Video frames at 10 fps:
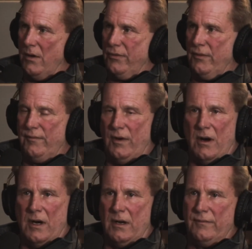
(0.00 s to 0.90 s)
all through
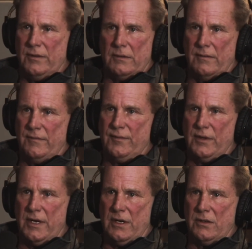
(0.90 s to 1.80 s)
Florida
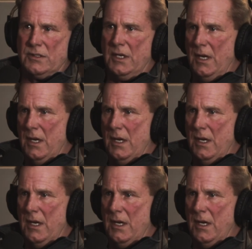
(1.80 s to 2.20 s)
for years.